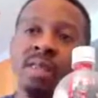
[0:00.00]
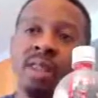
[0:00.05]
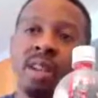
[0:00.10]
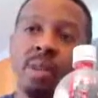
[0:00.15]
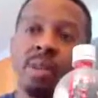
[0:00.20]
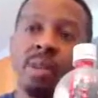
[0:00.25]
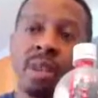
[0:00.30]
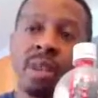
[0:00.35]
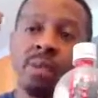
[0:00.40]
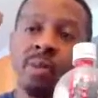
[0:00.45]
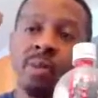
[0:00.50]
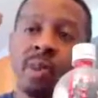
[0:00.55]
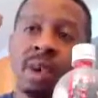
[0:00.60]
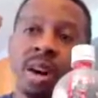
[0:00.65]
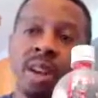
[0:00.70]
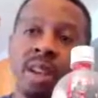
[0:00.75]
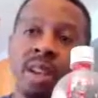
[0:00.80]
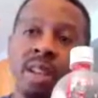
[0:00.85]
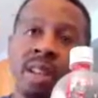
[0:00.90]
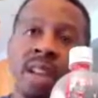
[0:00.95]
to float in
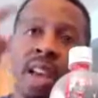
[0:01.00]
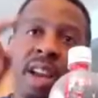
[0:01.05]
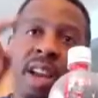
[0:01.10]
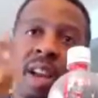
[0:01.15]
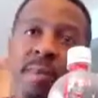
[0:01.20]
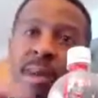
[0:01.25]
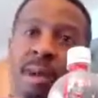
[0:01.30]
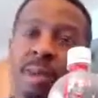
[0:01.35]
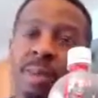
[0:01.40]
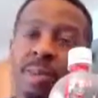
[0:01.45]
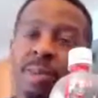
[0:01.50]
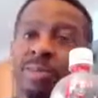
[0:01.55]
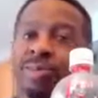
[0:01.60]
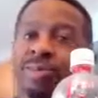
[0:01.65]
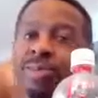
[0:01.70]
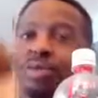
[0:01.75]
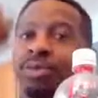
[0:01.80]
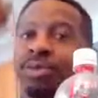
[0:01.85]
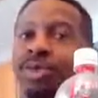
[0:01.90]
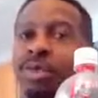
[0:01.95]
water. It's an air bubble,
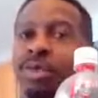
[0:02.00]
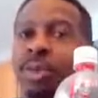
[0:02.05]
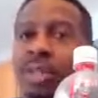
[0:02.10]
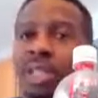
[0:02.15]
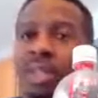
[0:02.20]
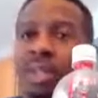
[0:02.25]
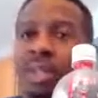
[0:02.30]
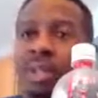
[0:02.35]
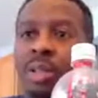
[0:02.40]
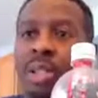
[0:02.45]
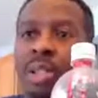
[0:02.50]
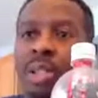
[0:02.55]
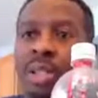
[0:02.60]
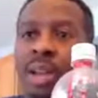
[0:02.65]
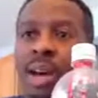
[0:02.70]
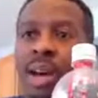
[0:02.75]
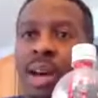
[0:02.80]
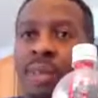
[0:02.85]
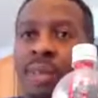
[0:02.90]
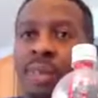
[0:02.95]
wants to go to the
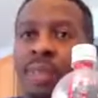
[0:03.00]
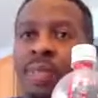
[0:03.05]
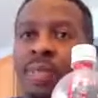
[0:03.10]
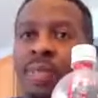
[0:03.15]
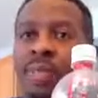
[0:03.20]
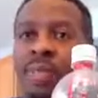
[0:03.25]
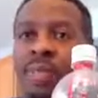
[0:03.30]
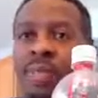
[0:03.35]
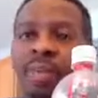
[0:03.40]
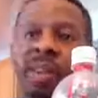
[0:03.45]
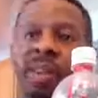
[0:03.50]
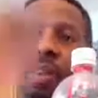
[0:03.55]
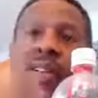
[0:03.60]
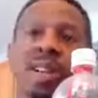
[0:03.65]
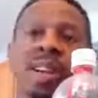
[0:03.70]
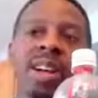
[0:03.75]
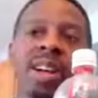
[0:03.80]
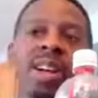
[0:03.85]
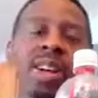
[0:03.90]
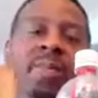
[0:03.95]
top.
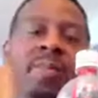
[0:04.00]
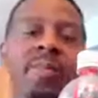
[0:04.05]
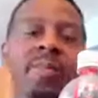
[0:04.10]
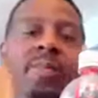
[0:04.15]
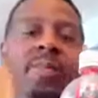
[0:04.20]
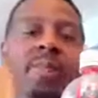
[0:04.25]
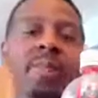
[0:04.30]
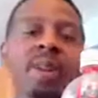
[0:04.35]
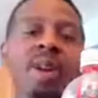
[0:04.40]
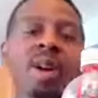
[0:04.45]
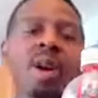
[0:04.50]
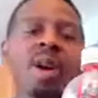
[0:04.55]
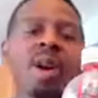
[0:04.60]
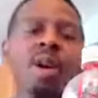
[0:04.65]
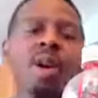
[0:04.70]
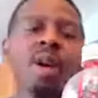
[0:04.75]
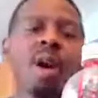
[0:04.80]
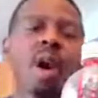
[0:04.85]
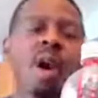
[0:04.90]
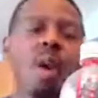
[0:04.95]
All right.
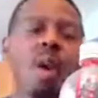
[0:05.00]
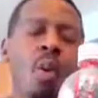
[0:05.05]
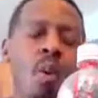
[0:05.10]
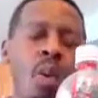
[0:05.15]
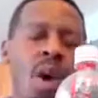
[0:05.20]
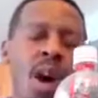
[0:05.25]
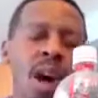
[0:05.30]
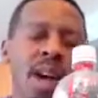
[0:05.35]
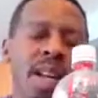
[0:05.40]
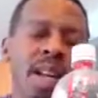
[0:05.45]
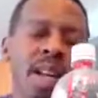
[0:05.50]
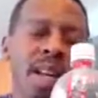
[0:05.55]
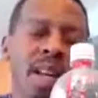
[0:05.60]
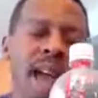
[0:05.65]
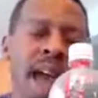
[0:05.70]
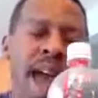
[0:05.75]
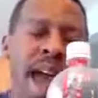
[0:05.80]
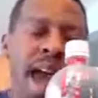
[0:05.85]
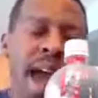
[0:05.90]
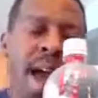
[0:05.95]
What
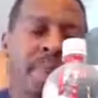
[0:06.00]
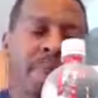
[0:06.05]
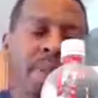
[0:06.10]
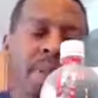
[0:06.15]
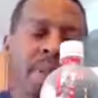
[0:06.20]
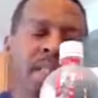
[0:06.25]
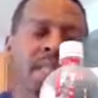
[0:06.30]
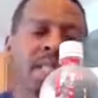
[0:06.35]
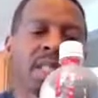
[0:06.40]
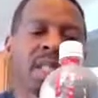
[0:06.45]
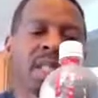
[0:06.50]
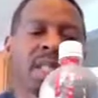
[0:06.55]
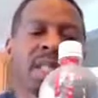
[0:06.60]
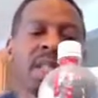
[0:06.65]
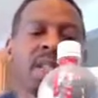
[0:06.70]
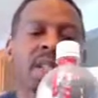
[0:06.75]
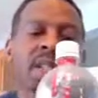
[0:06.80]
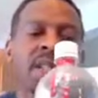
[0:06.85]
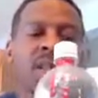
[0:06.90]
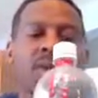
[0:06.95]
happens
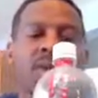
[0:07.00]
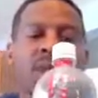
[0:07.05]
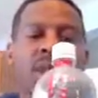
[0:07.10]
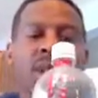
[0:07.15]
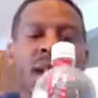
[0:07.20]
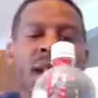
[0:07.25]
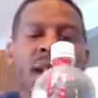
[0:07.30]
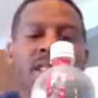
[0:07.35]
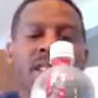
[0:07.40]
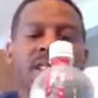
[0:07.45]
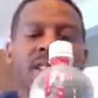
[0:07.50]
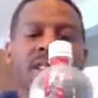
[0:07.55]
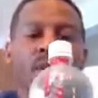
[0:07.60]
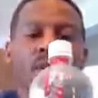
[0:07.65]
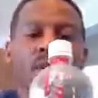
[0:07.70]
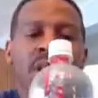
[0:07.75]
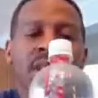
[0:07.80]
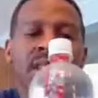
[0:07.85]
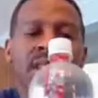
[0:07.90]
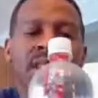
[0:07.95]
when I
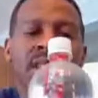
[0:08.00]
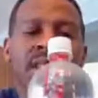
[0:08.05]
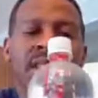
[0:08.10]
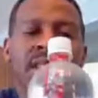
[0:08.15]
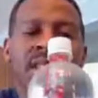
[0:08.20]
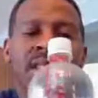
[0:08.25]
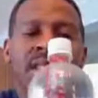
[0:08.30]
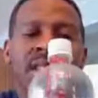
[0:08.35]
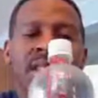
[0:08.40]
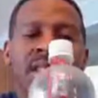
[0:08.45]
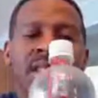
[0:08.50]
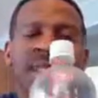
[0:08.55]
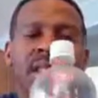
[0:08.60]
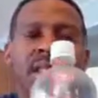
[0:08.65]
squeeze?